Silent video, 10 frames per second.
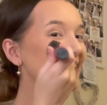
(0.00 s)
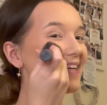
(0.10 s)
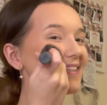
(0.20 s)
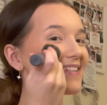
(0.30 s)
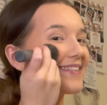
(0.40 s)

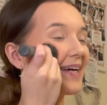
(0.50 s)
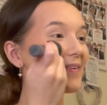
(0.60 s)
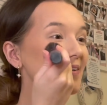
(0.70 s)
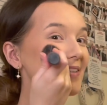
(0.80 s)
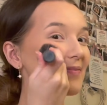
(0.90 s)
Just dab it
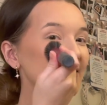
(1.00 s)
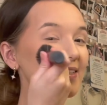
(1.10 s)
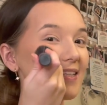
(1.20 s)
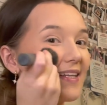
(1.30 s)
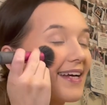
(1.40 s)
onto my
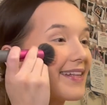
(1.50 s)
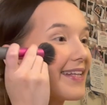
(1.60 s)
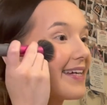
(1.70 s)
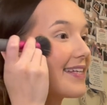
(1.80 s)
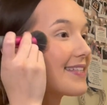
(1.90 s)
cheek like
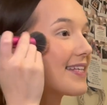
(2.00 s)
this.